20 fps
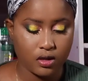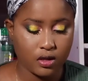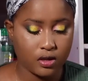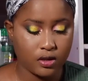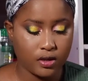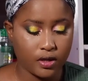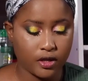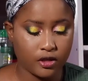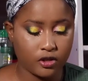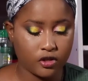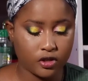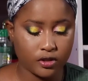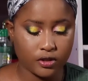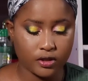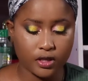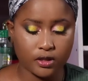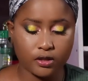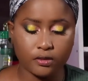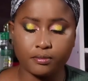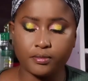and yeah, you just
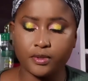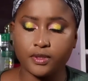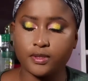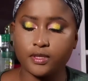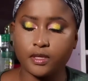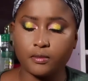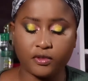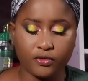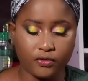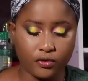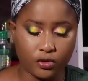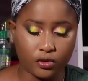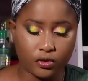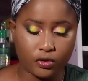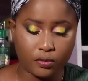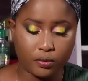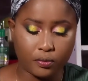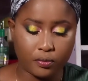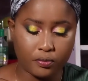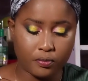get the bottom of
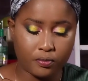your